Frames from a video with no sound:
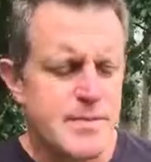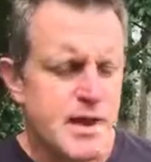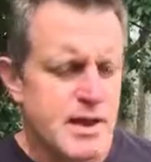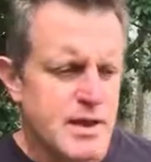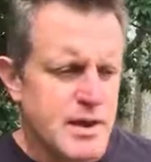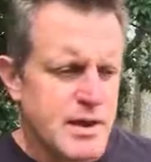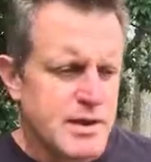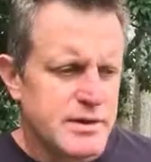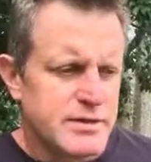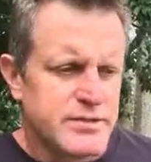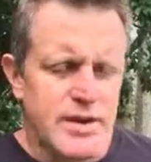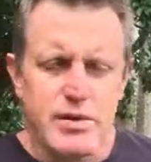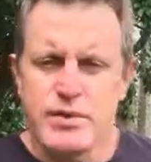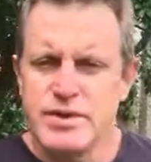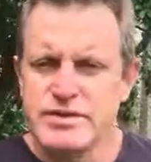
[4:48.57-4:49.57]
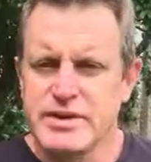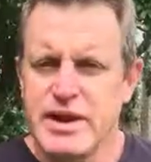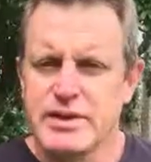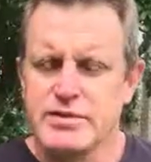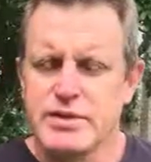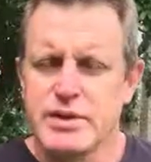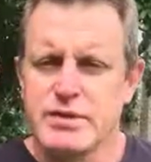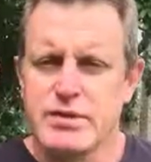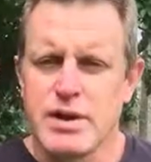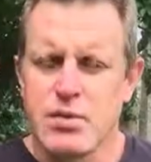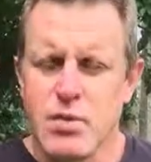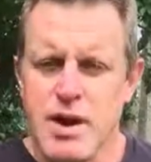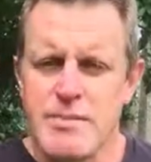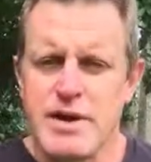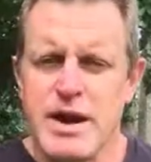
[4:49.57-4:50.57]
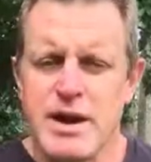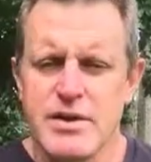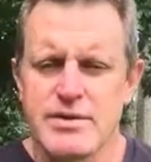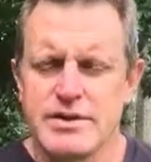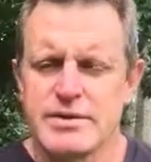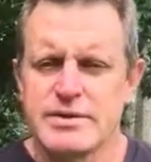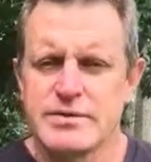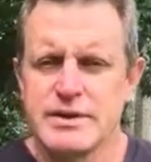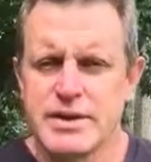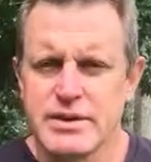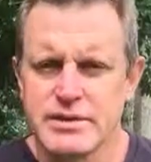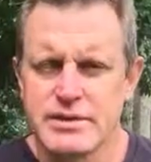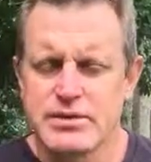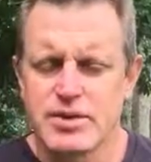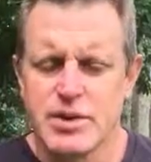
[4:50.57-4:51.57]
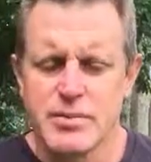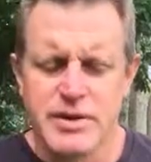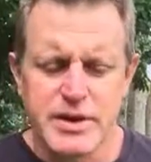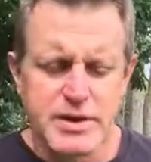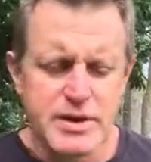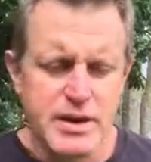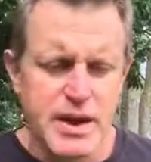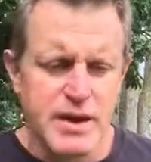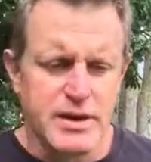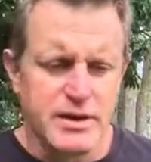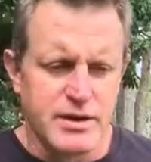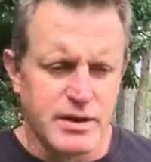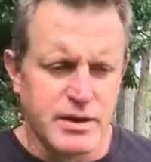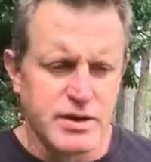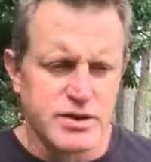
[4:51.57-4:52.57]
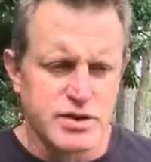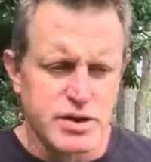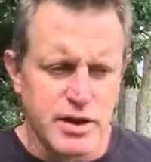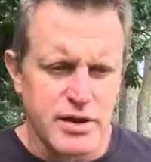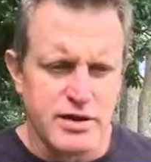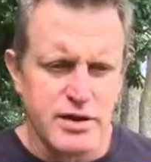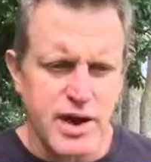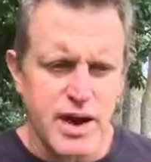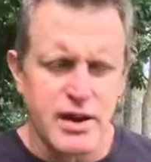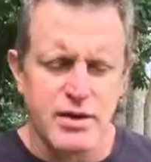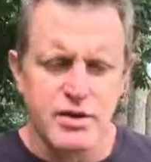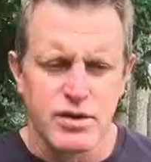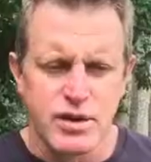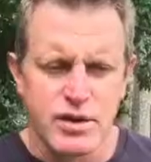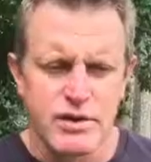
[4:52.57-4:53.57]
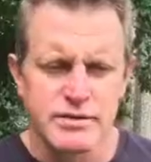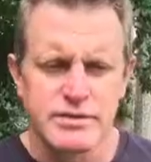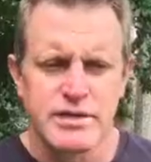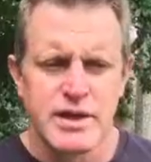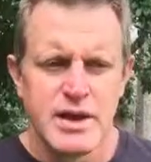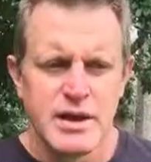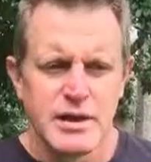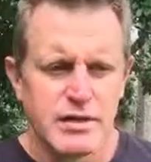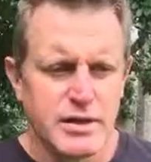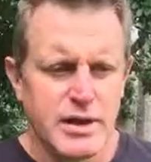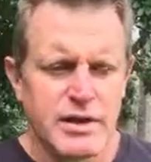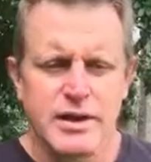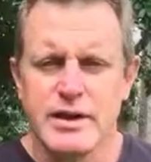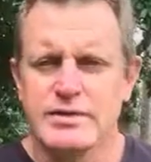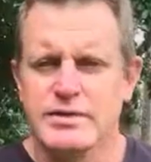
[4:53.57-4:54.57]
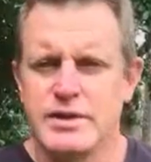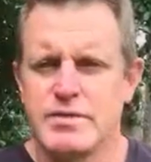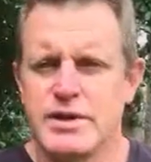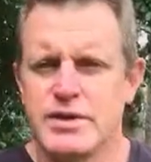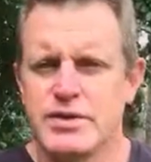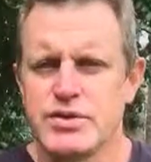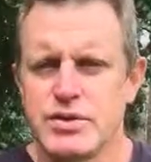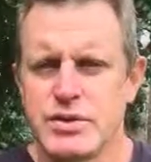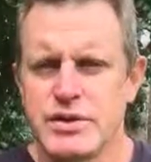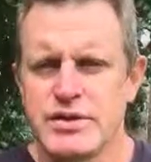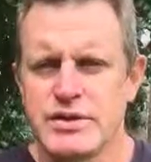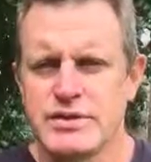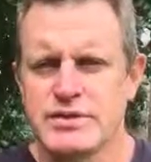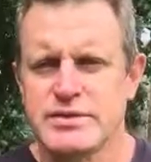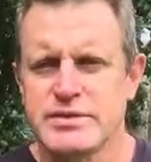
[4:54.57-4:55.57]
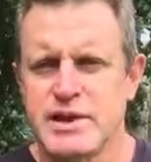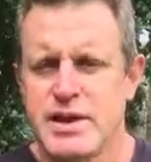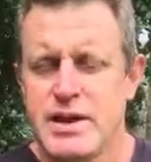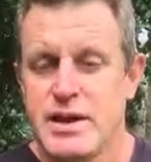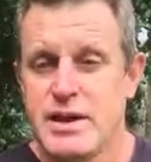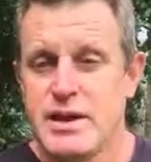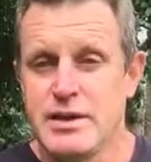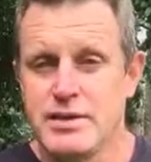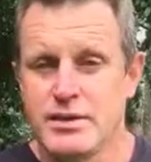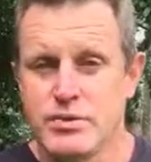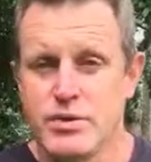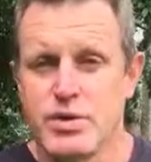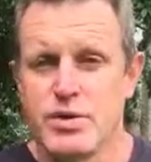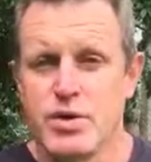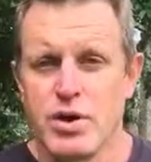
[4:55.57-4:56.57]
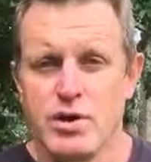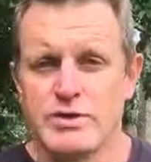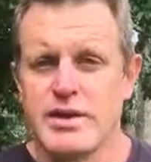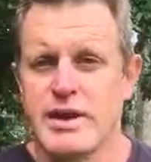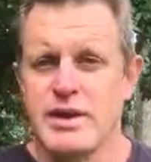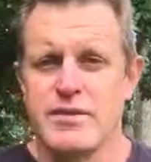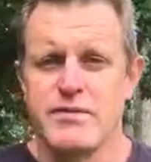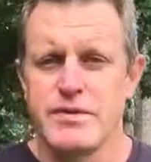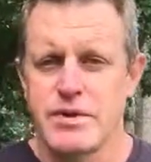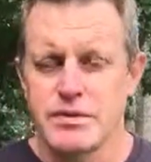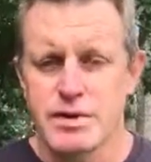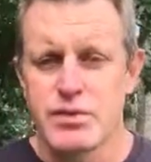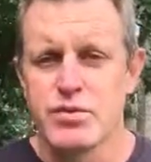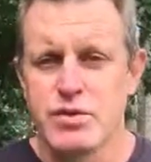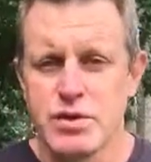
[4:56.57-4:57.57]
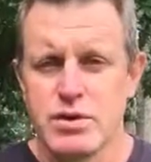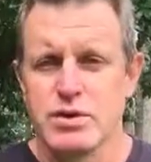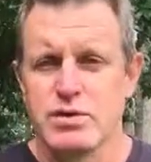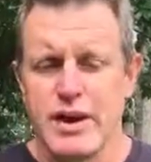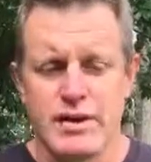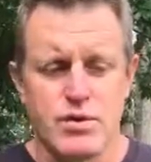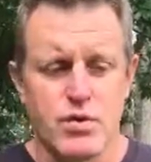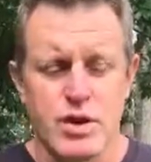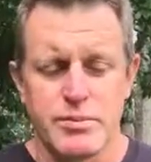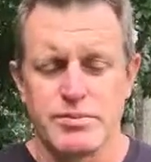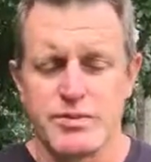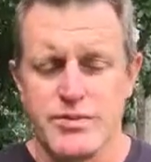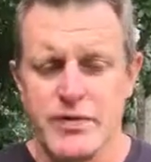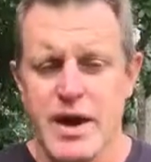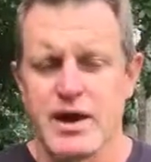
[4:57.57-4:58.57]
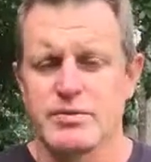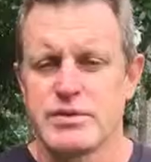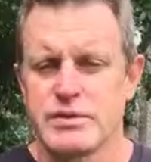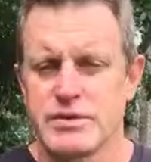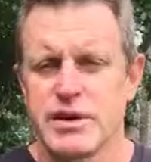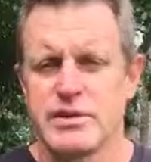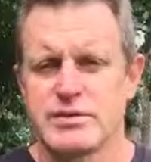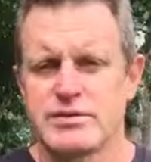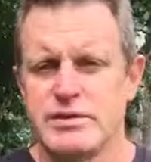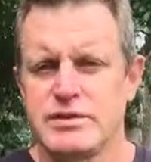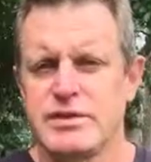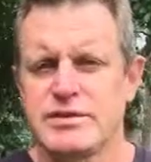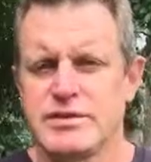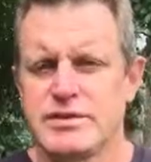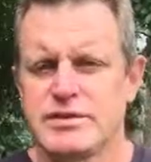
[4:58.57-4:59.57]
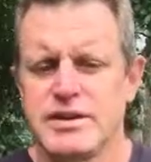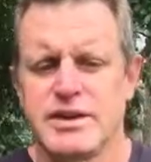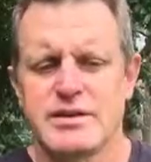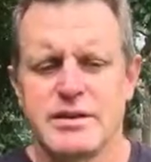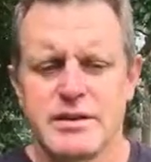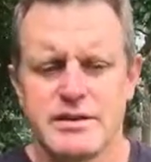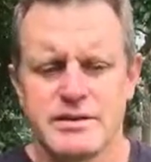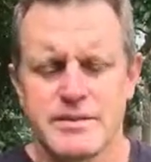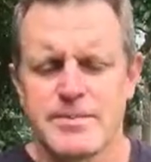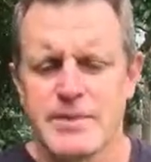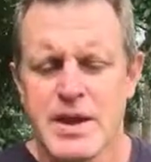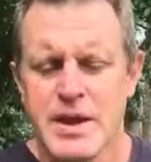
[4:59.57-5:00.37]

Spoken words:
If that resonates, we're going to run a webinar on this particular topic, and I'm going to show you how guys like us have been doing this in the real world, getting very real and quite profound results using these techniques.